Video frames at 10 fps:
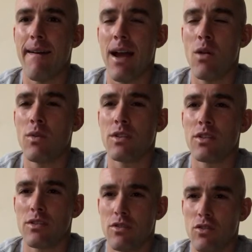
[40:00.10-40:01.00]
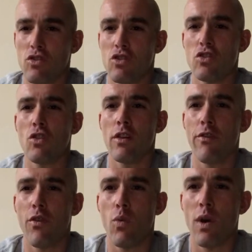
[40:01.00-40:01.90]
I always
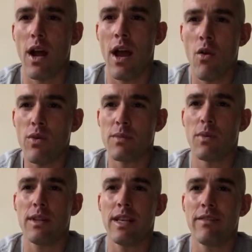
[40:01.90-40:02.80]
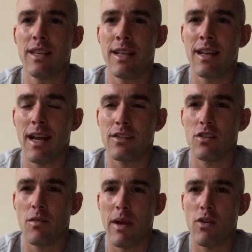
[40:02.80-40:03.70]
stood for what I always believed in. I
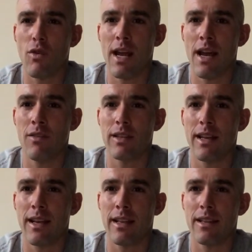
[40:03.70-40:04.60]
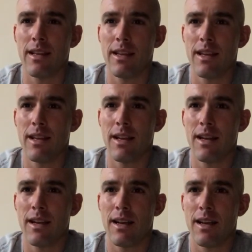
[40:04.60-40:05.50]
stood my ground and
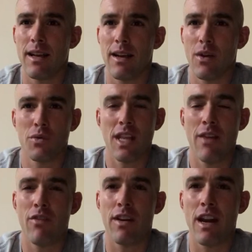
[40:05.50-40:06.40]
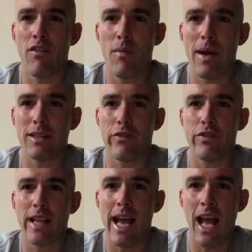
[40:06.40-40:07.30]
I was never never about the
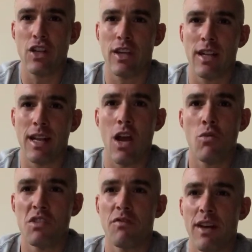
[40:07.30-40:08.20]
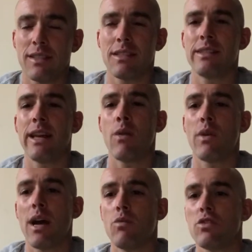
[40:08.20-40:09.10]
flash and I always felt inside what
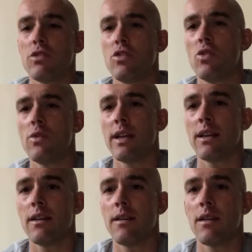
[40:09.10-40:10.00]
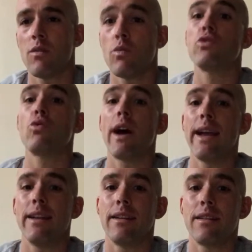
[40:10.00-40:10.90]
I was doing was right.